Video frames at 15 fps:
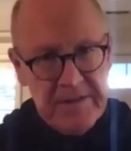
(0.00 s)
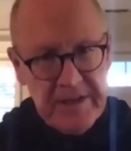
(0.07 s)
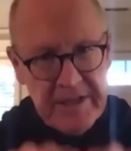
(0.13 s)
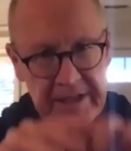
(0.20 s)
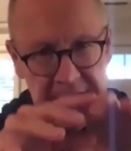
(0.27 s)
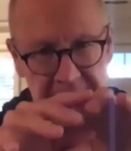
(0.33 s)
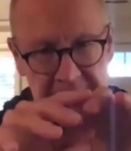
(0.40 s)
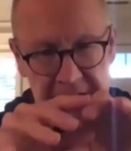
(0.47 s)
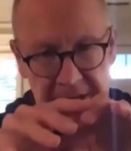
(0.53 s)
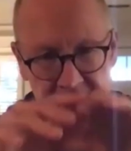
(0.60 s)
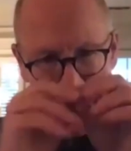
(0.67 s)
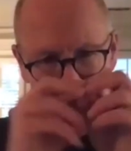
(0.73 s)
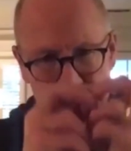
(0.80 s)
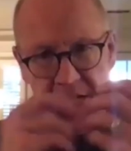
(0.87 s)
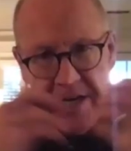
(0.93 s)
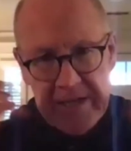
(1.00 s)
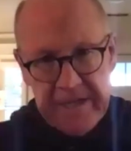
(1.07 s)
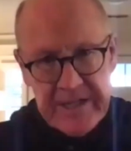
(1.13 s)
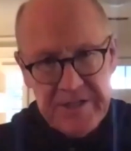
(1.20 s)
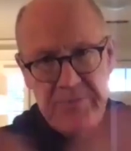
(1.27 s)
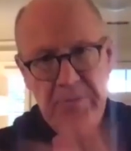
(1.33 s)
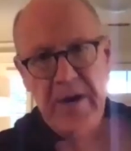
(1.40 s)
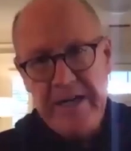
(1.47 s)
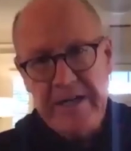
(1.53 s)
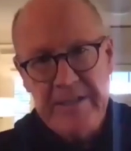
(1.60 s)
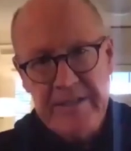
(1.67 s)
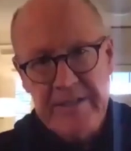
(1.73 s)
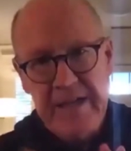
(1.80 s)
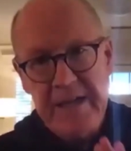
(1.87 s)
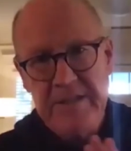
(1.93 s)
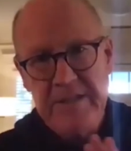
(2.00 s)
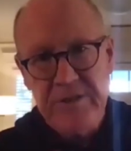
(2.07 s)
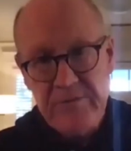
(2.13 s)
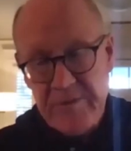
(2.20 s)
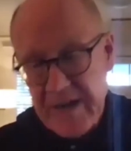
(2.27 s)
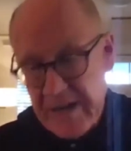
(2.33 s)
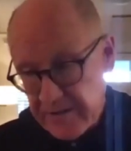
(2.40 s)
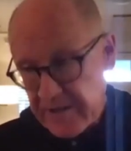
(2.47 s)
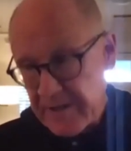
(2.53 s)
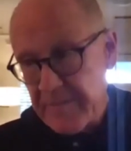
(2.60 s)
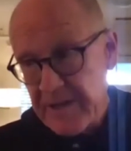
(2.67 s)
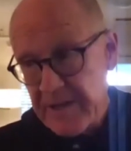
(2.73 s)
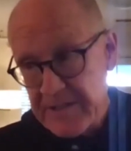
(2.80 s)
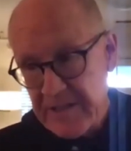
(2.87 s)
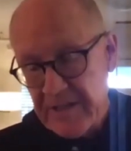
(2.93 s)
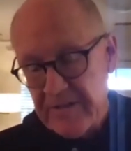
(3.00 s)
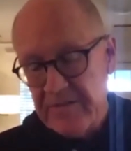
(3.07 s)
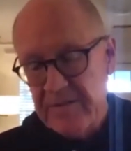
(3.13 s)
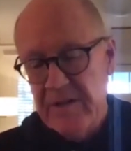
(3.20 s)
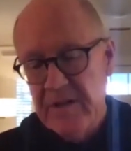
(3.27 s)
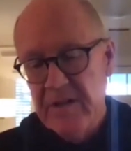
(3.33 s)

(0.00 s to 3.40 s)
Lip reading: in a Chinese mindset, surrounding myself